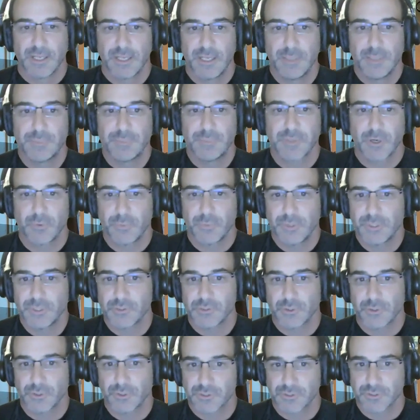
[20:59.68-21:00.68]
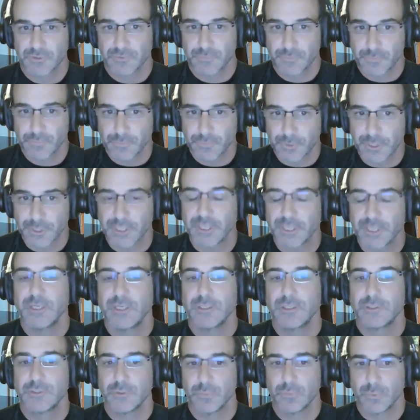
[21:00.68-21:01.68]
keeps our resources
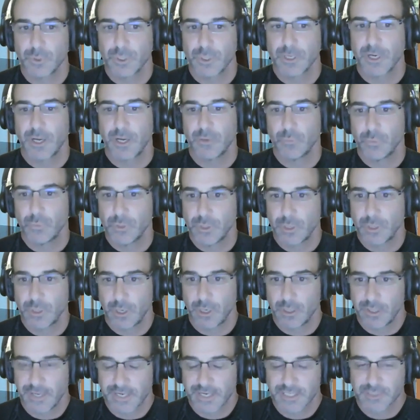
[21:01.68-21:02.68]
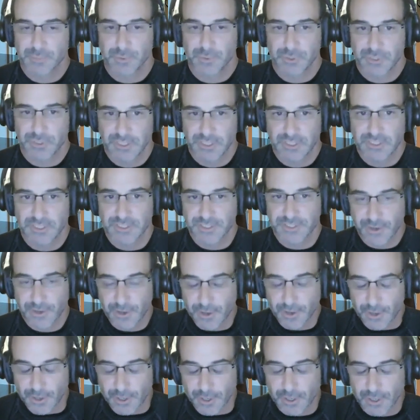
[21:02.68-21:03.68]
free to work on where our expertise
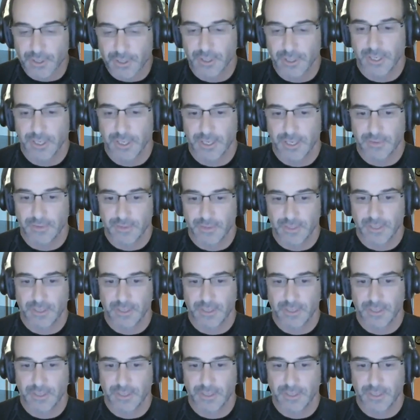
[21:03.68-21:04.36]
are, and